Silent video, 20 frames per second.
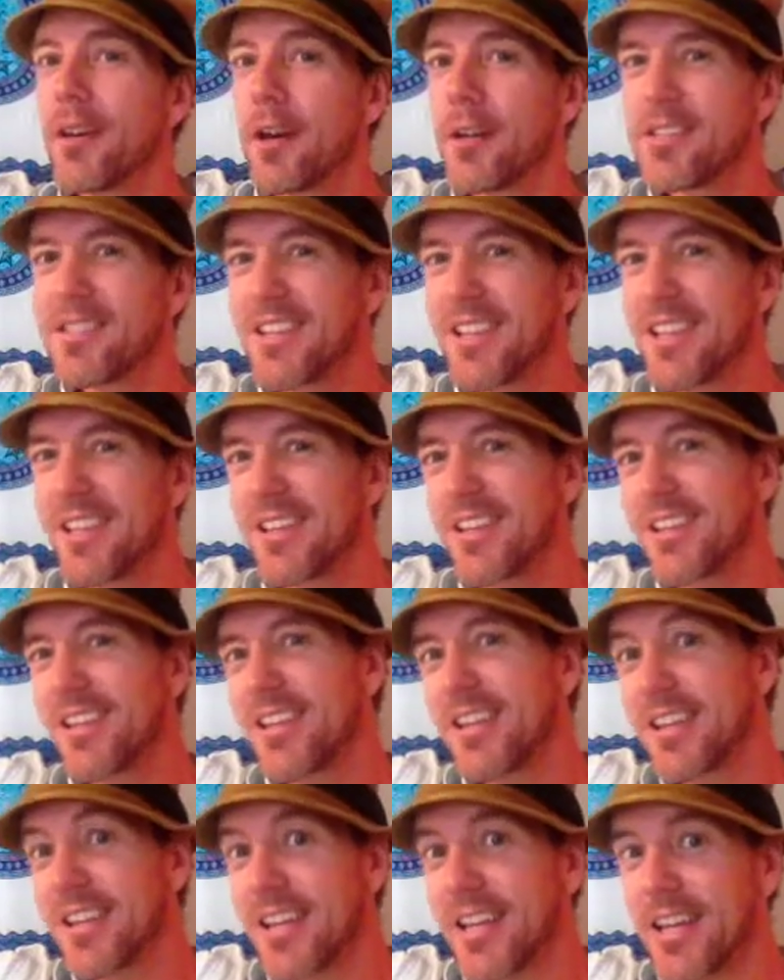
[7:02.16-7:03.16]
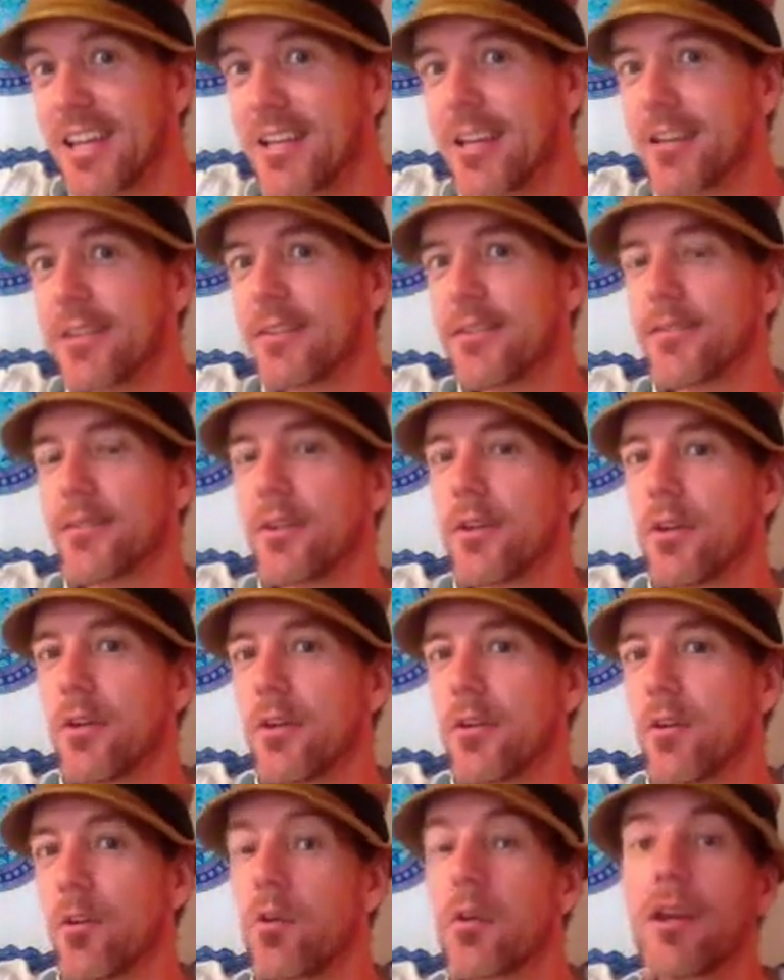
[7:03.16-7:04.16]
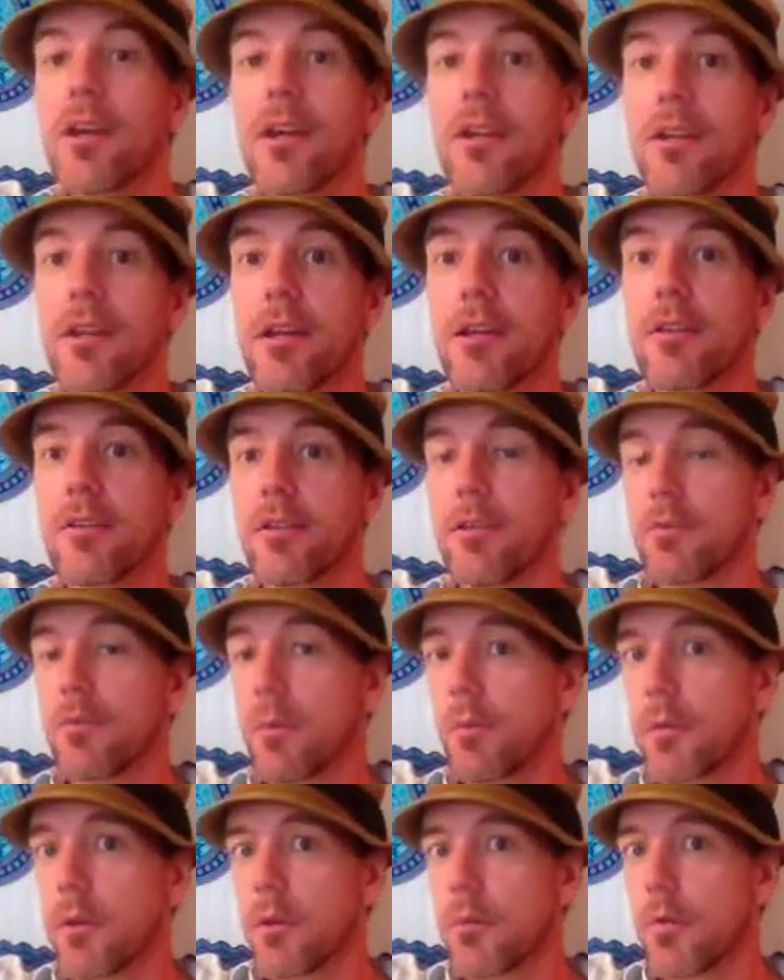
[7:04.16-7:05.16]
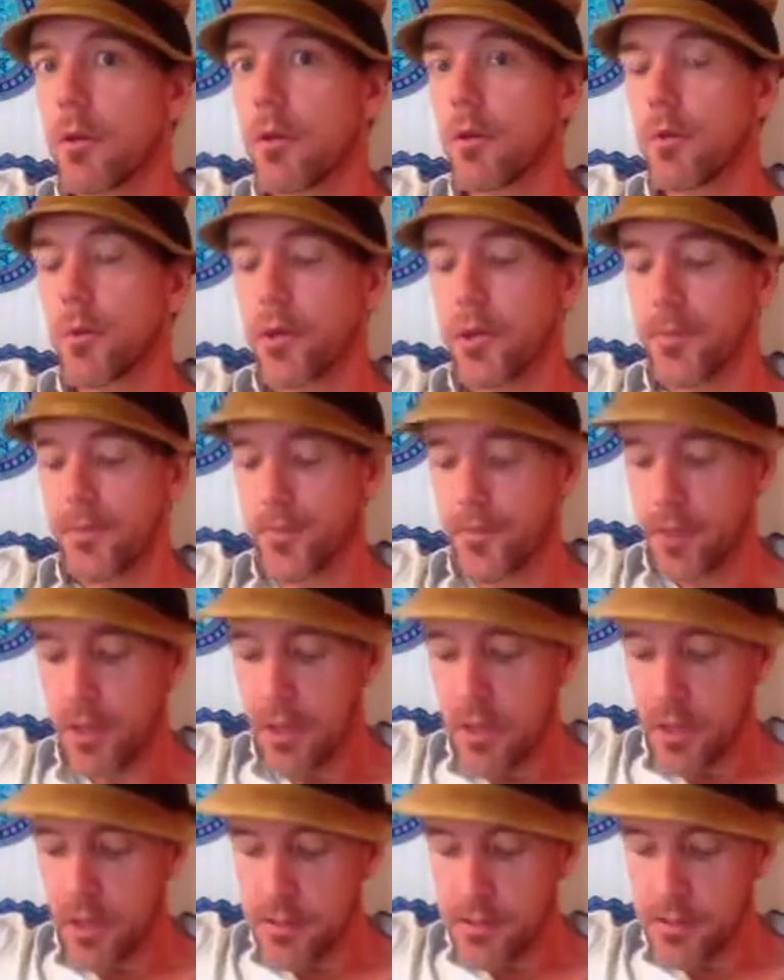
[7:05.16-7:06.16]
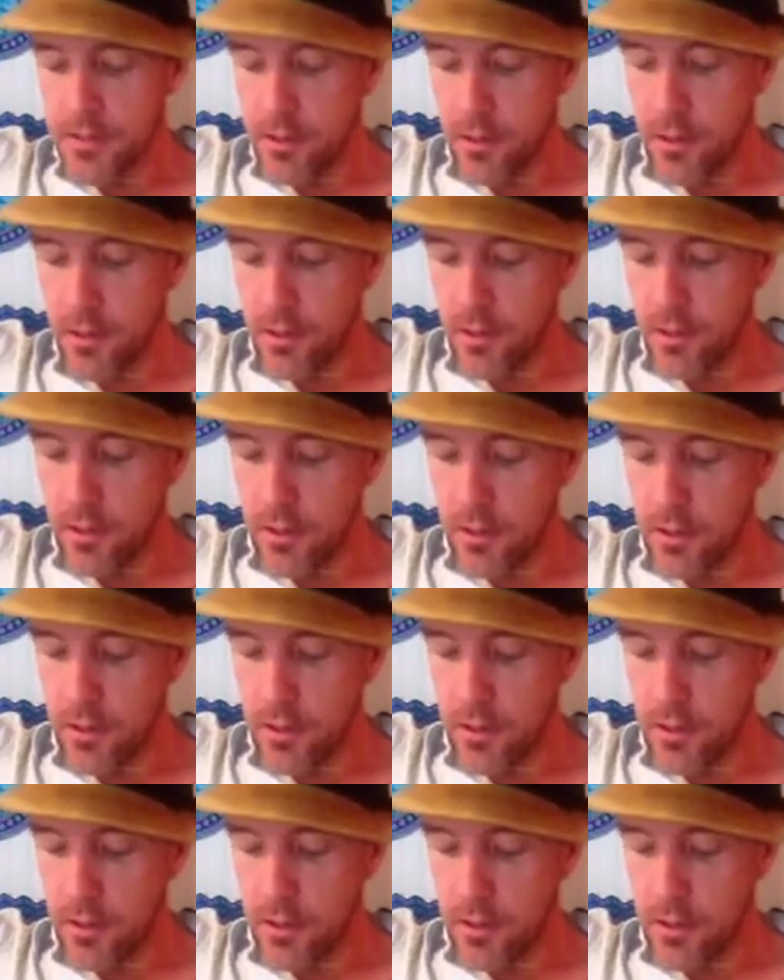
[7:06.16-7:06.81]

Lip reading: I'd say, cleaner, or clearer is probably a better word. So